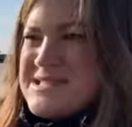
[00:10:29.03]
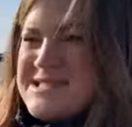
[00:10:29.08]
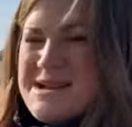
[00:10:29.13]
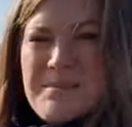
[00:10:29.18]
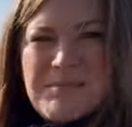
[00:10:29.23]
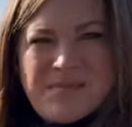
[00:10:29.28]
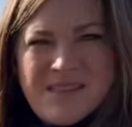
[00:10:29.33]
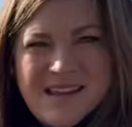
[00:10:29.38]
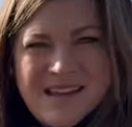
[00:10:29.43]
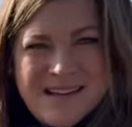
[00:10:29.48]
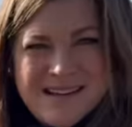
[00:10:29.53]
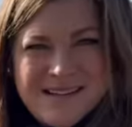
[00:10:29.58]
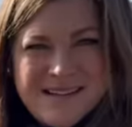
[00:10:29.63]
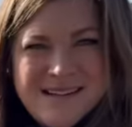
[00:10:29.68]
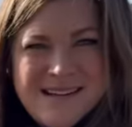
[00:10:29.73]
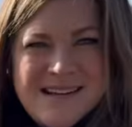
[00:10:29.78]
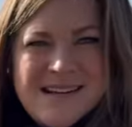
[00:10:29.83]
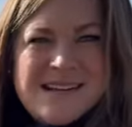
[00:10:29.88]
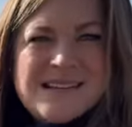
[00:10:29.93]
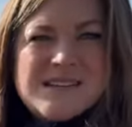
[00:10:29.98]
something
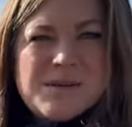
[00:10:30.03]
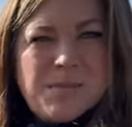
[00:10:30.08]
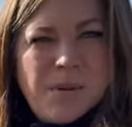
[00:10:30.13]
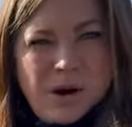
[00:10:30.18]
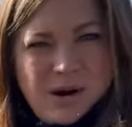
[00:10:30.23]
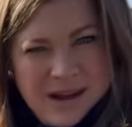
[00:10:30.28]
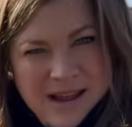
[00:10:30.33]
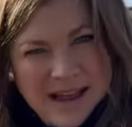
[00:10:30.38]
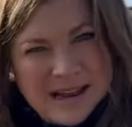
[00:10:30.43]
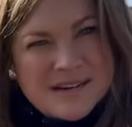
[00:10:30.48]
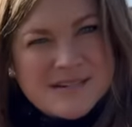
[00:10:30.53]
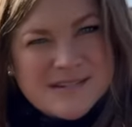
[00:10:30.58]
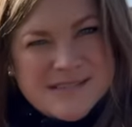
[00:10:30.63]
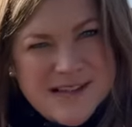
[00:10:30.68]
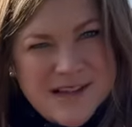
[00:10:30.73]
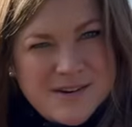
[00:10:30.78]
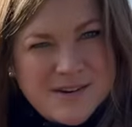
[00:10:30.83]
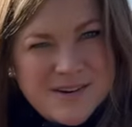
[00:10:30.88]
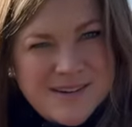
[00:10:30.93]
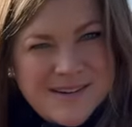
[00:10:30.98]
to park gators
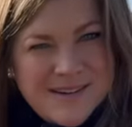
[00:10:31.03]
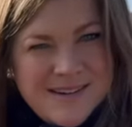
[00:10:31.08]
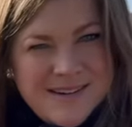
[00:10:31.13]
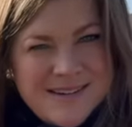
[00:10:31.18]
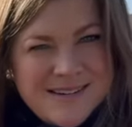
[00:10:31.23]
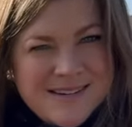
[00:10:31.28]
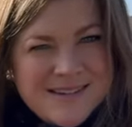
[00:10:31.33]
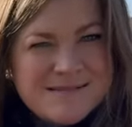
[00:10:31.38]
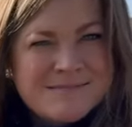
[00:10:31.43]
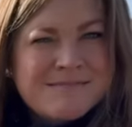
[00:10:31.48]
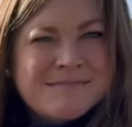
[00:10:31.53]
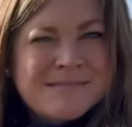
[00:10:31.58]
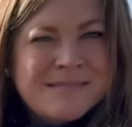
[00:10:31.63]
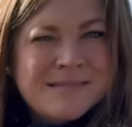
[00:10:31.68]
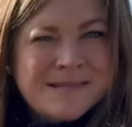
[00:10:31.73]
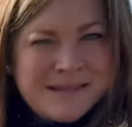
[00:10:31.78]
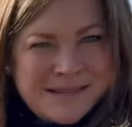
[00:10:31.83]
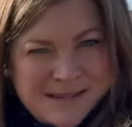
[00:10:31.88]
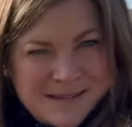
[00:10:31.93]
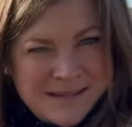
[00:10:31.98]
under.
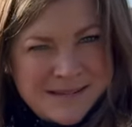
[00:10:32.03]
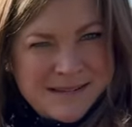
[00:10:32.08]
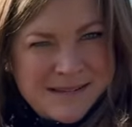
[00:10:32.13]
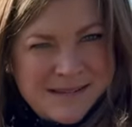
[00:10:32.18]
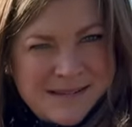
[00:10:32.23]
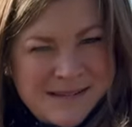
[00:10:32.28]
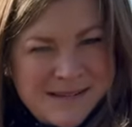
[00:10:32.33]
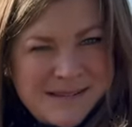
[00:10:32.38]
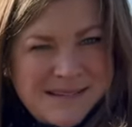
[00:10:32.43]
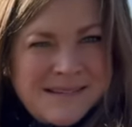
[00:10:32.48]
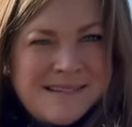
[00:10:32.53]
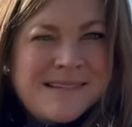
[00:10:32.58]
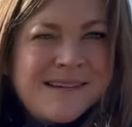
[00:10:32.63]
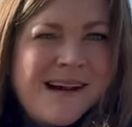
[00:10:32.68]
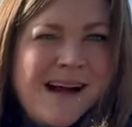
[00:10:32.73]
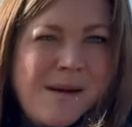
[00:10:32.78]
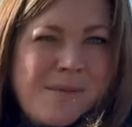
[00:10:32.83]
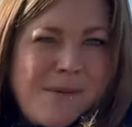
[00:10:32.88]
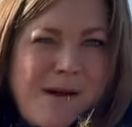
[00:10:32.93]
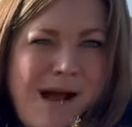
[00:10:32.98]

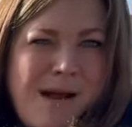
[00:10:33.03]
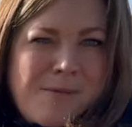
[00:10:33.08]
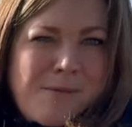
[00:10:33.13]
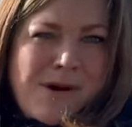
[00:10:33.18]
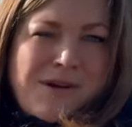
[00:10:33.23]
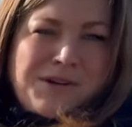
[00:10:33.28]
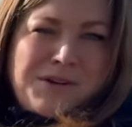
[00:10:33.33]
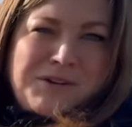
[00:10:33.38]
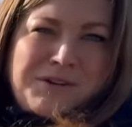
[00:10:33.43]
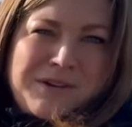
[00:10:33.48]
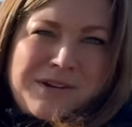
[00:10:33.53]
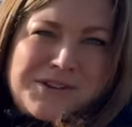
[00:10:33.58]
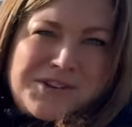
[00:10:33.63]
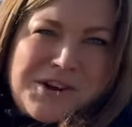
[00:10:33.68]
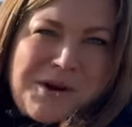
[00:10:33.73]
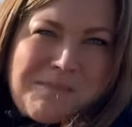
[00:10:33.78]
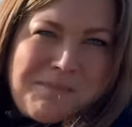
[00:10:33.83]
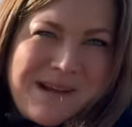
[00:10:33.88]
I'm, I'm wanting you to jump